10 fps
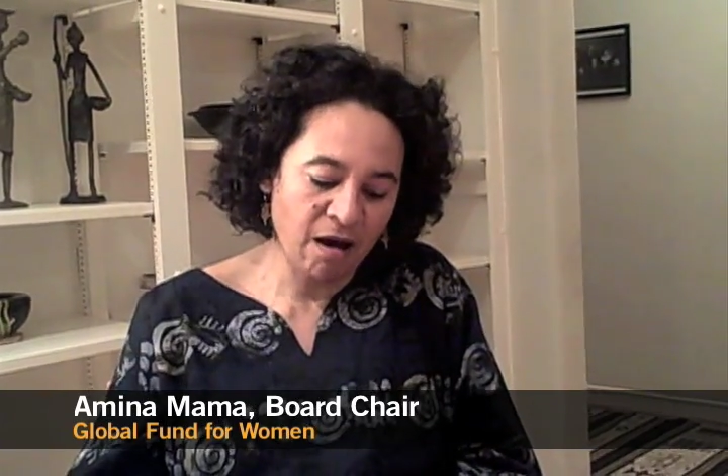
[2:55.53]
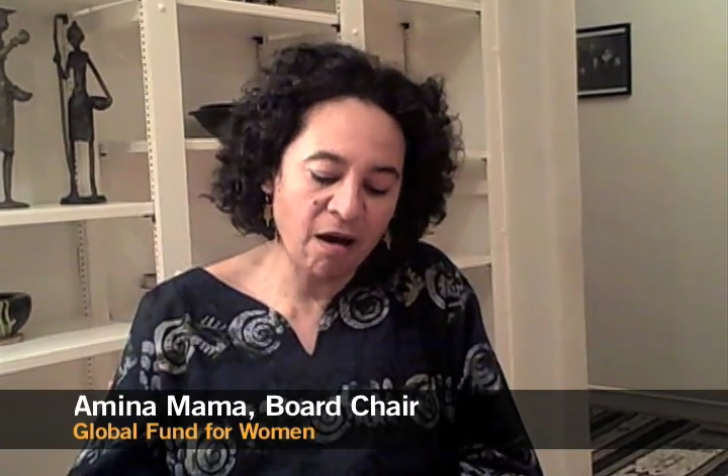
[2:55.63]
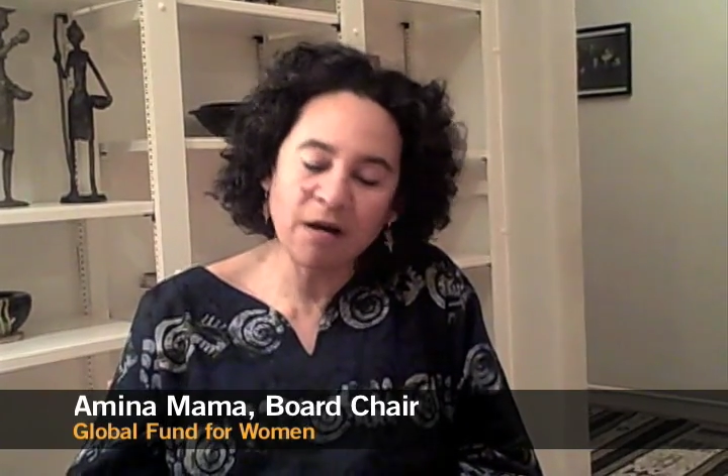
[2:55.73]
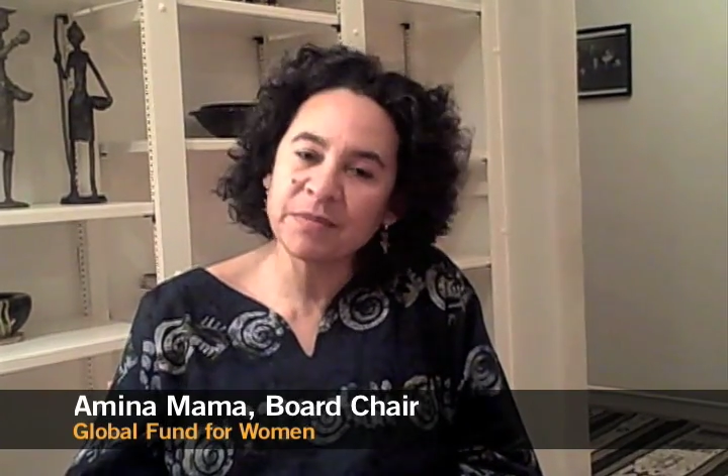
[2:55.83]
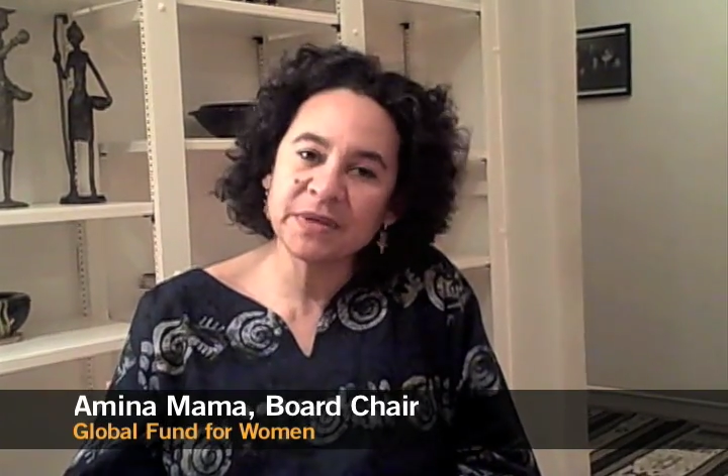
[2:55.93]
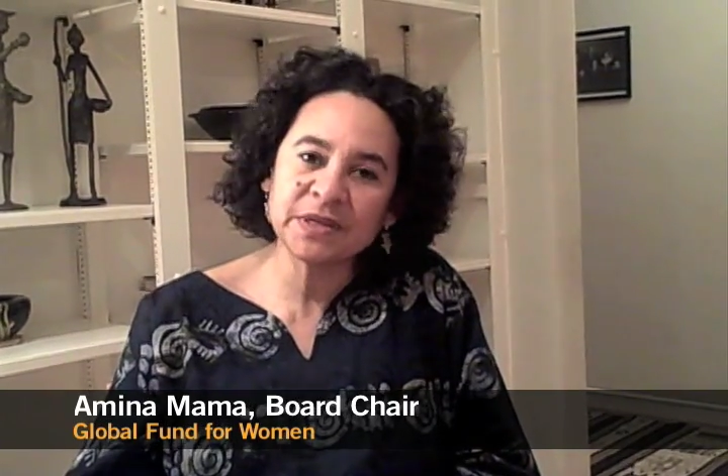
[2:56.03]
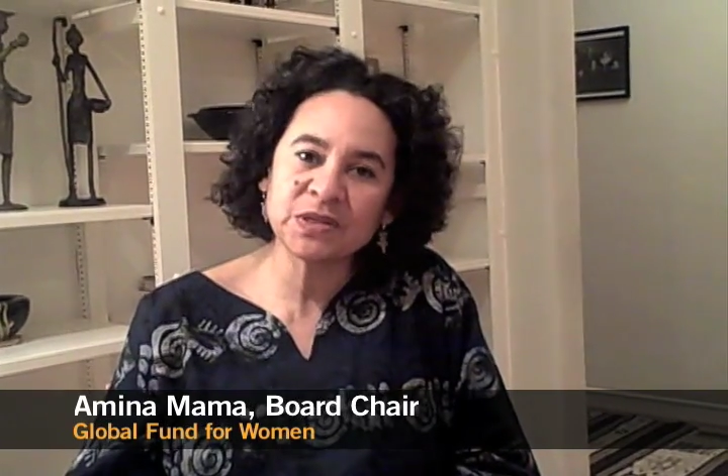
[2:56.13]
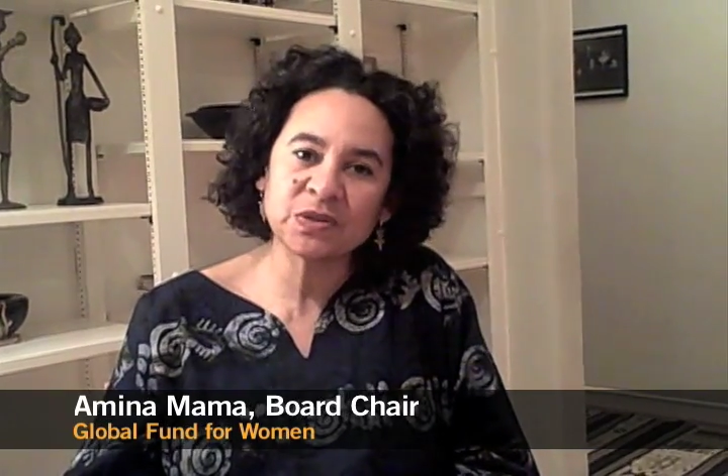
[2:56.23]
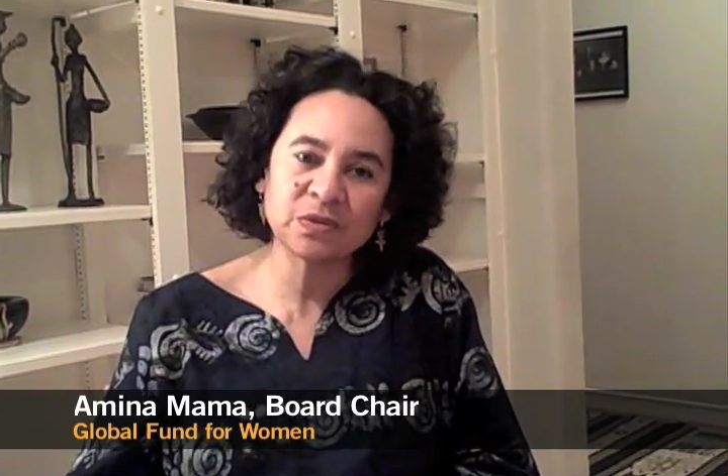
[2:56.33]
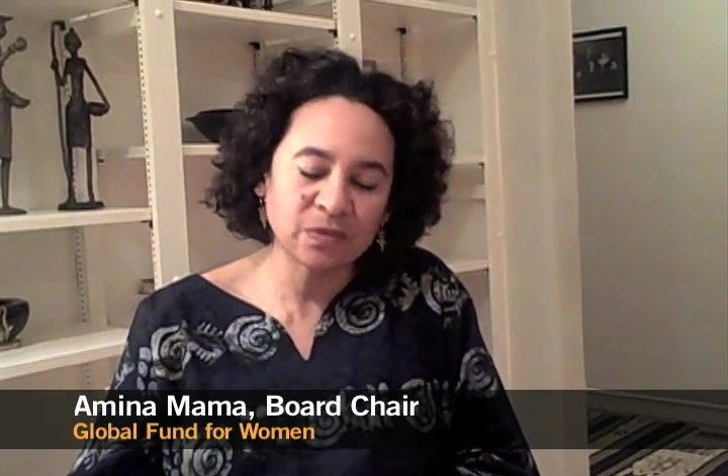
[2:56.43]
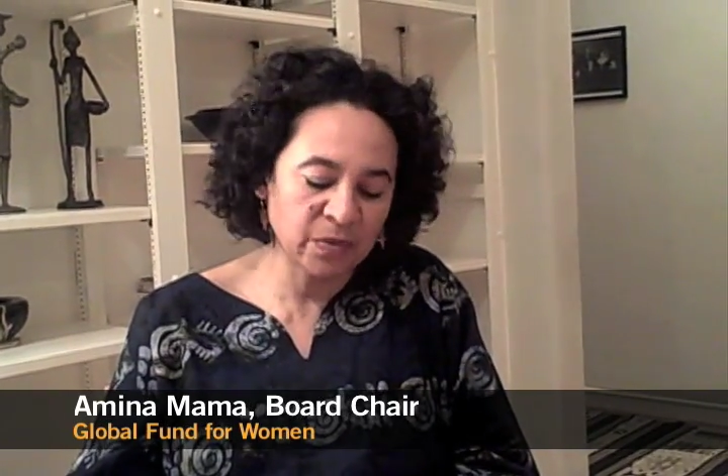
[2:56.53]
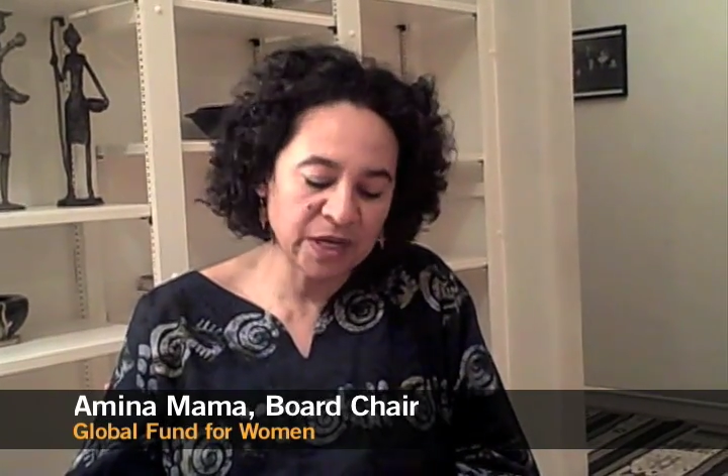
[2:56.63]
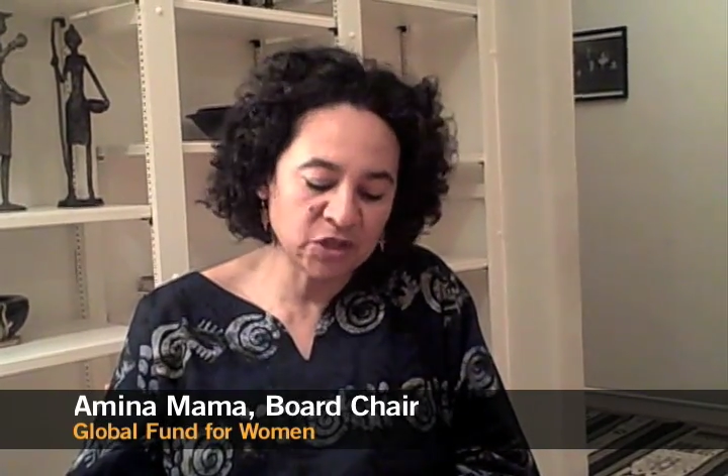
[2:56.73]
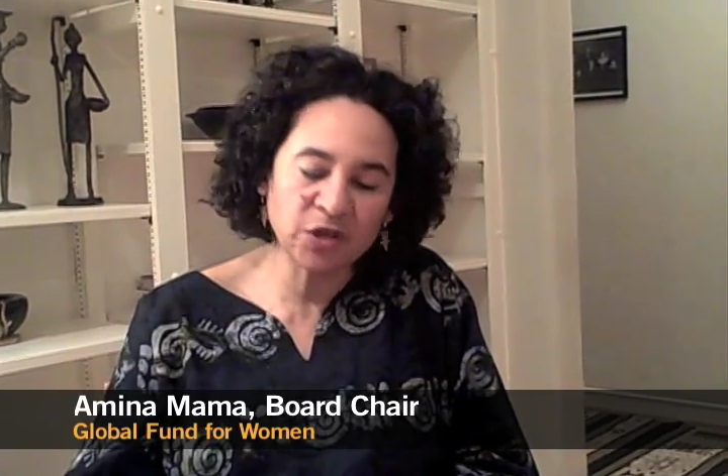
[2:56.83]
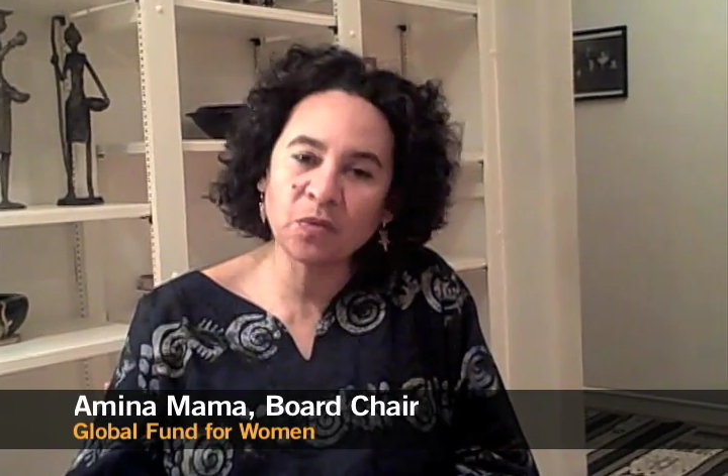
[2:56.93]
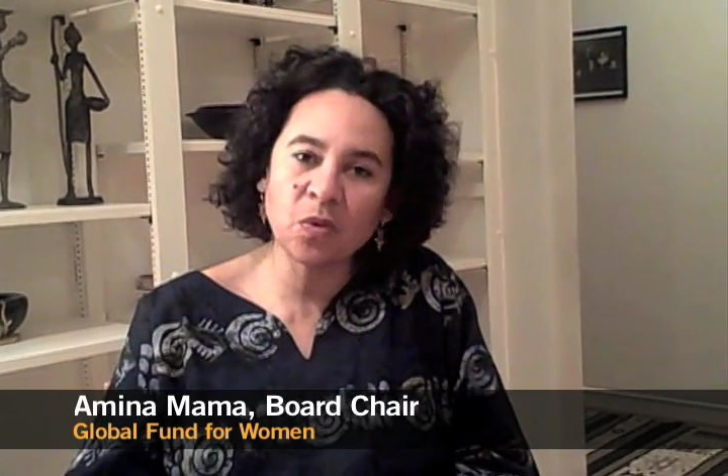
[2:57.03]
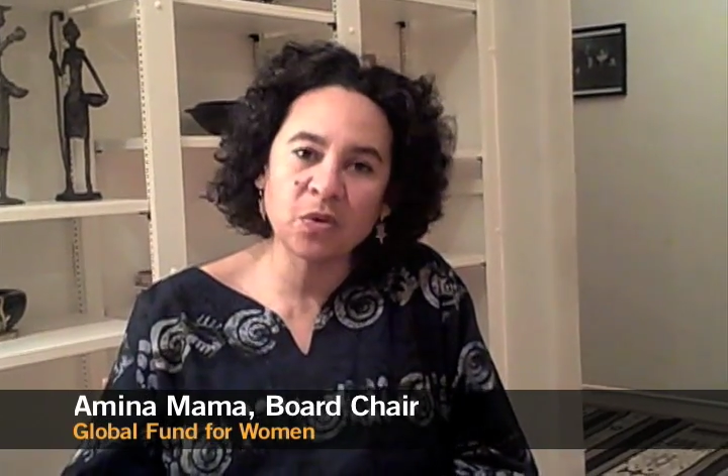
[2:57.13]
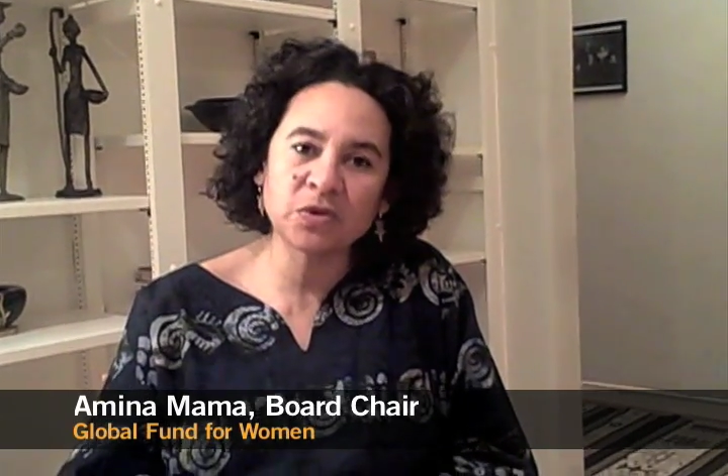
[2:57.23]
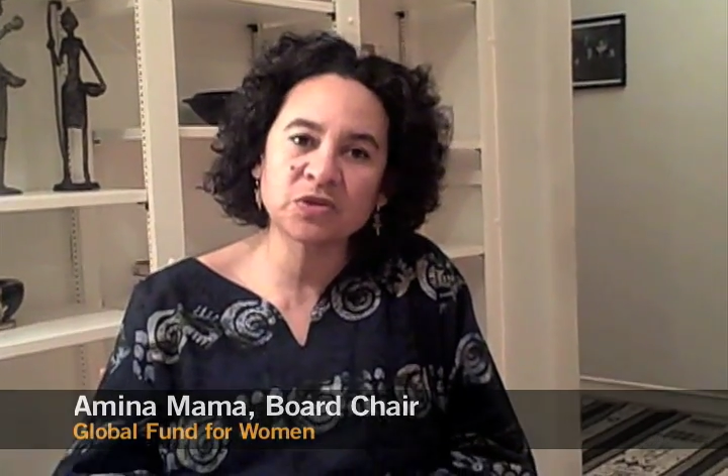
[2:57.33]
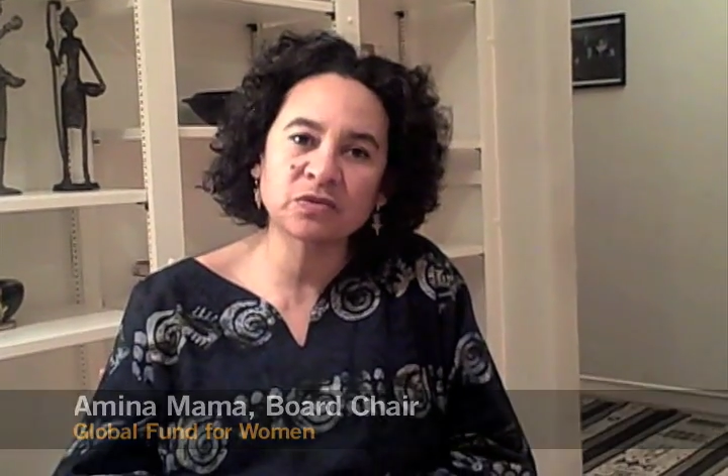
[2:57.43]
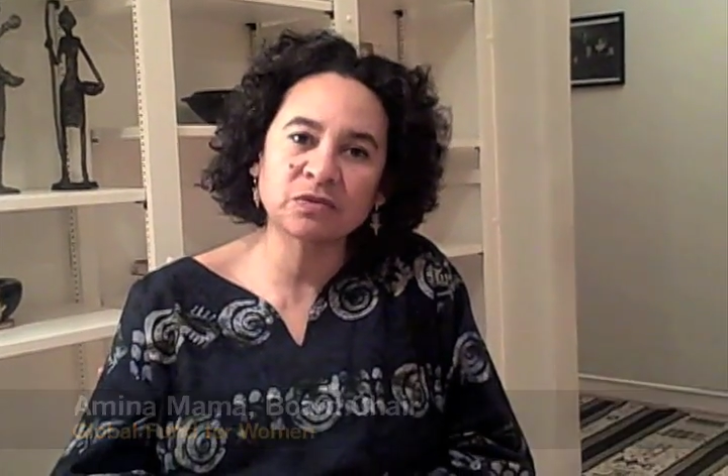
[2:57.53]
armies waging wars,